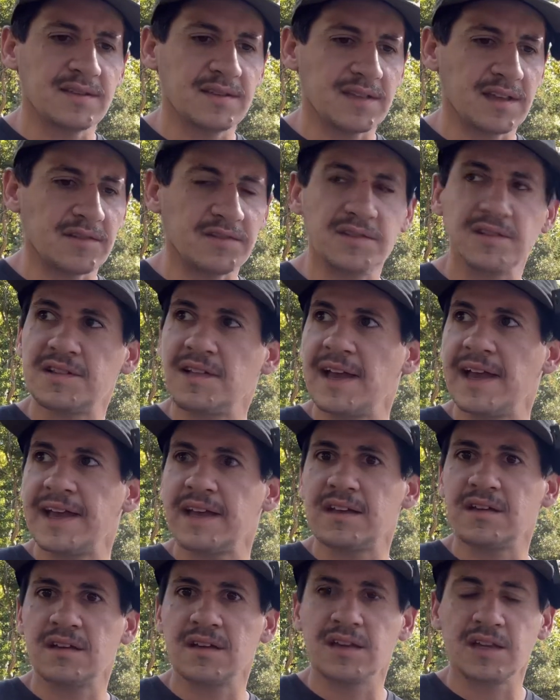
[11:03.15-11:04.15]
They look
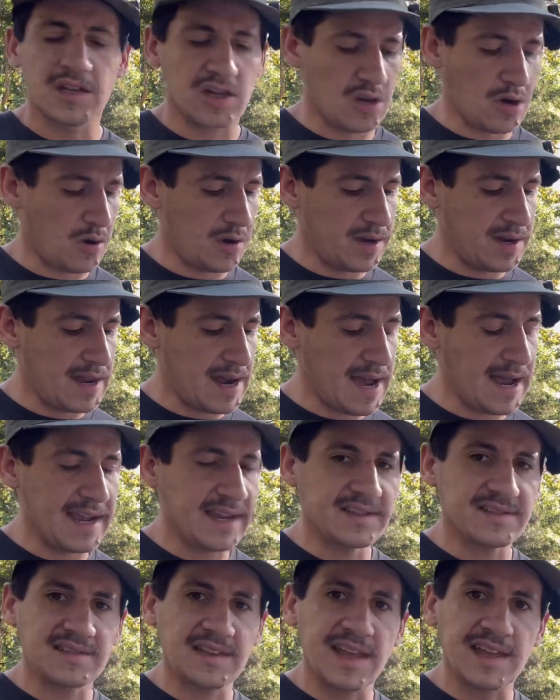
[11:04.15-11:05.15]
like a
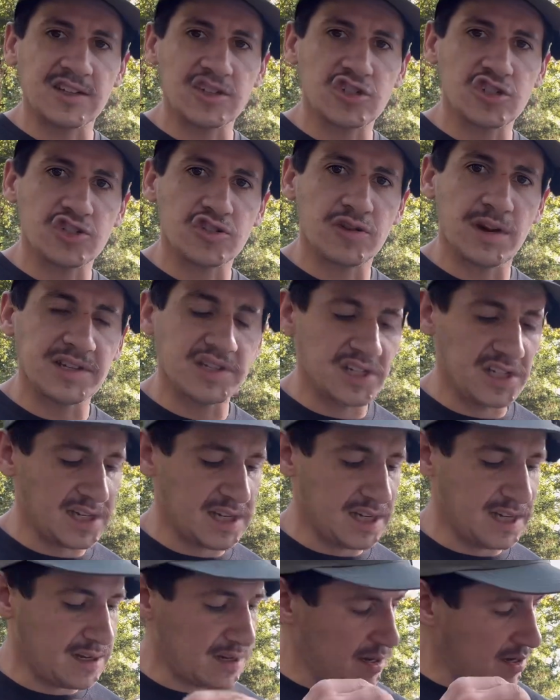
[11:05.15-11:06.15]
nice like
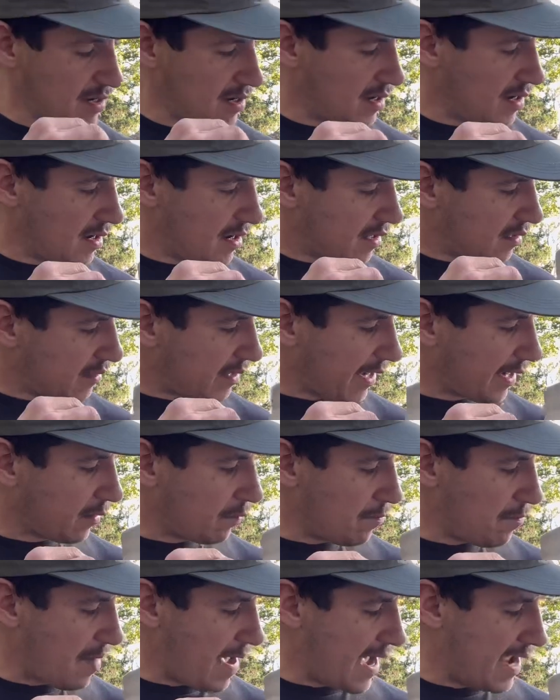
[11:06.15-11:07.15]
stretchy like
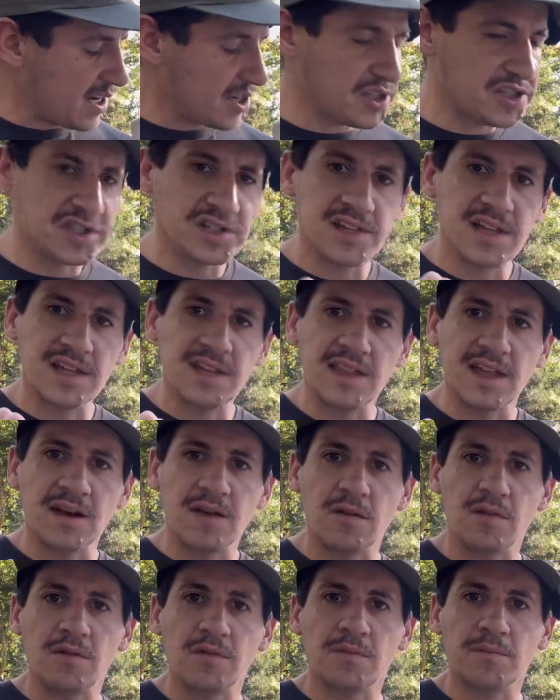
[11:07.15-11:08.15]
mesh, and they
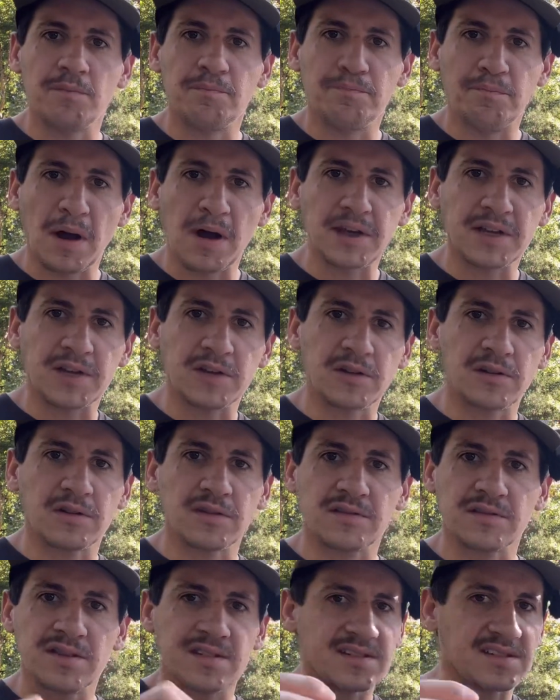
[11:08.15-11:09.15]
don't bug
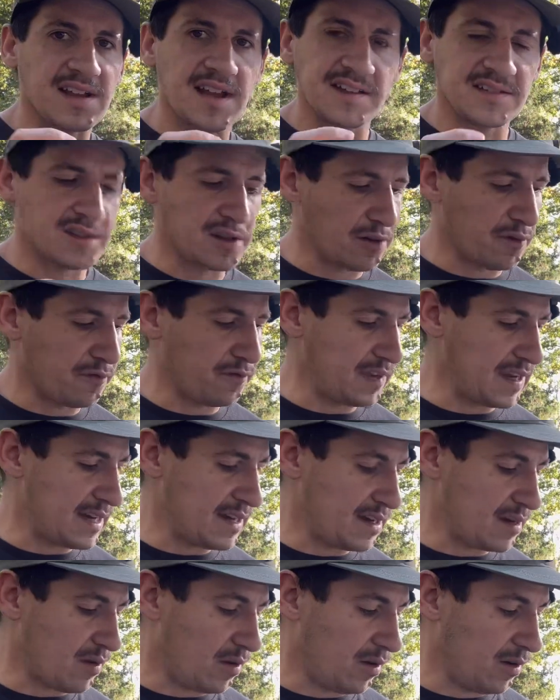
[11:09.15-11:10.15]
the sides of your
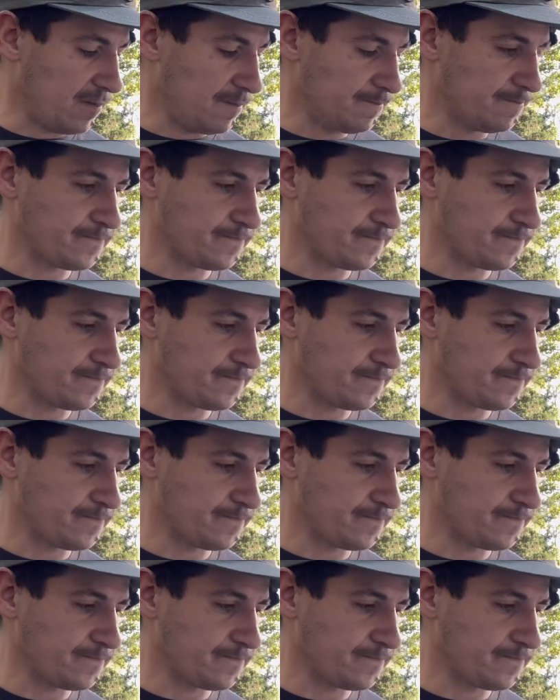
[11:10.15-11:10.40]
feet at all.